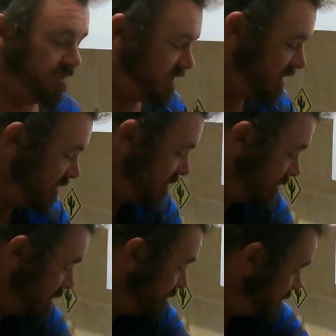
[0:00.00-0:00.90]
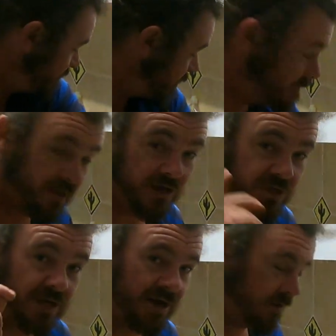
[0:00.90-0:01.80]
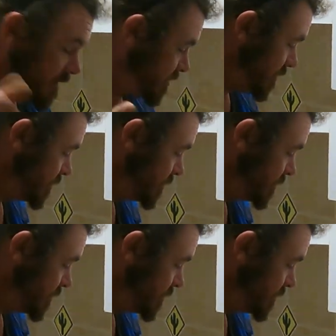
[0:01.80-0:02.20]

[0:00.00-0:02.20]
ever seen in your life. So yeah, shout out to those